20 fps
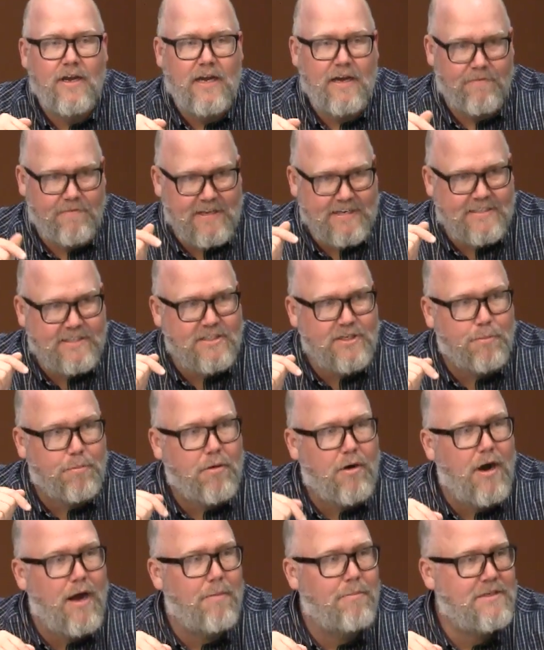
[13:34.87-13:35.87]
if this is a
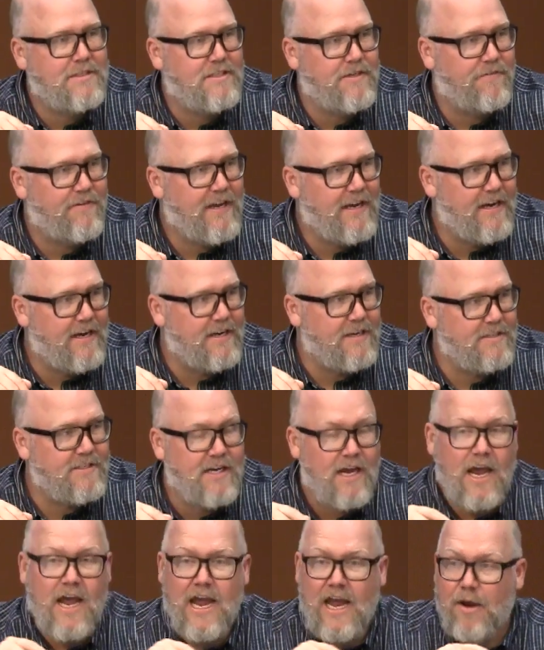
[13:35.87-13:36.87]
promise of His,
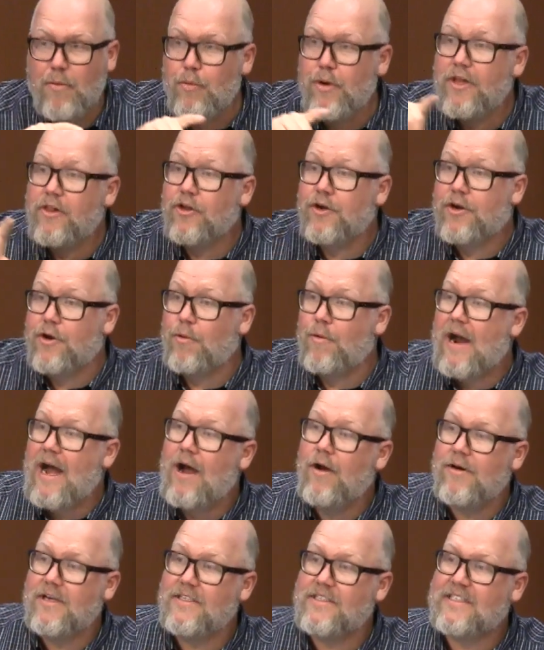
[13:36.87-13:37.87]
and we look
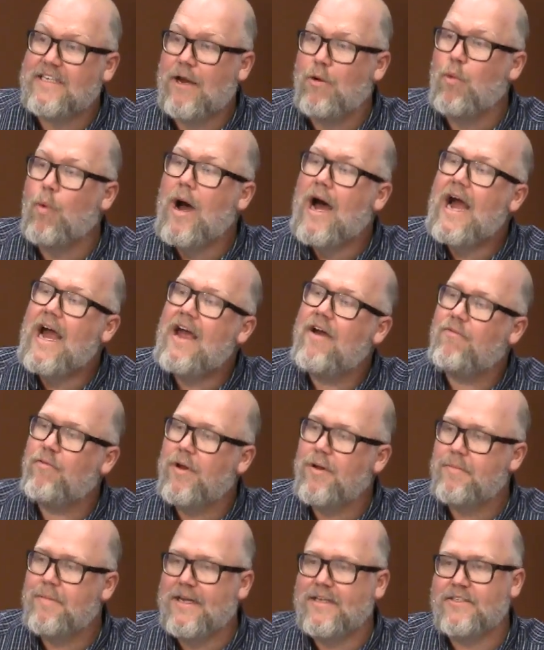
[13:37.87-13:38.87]
around and say, why have
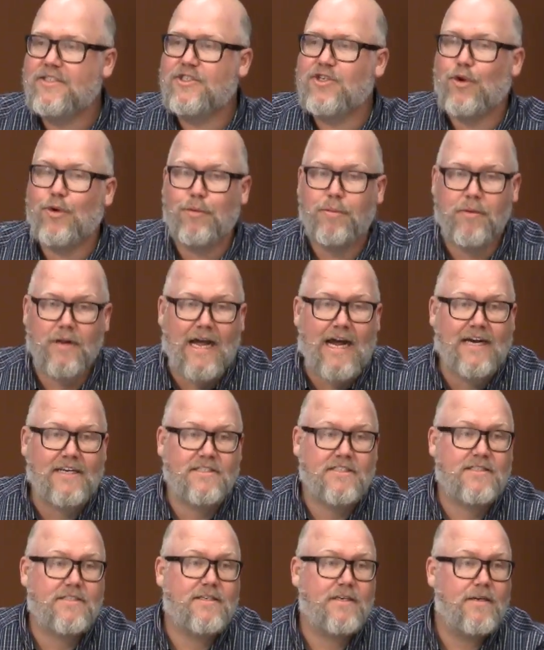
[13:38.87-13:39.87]
we been so
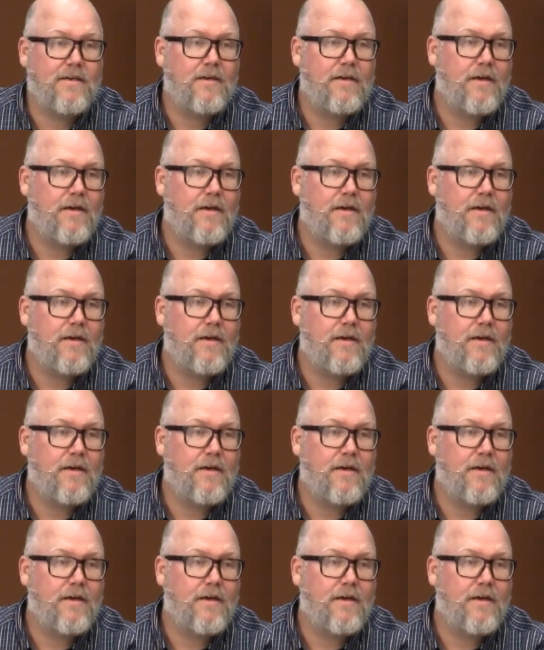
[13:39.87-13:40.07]
blessed?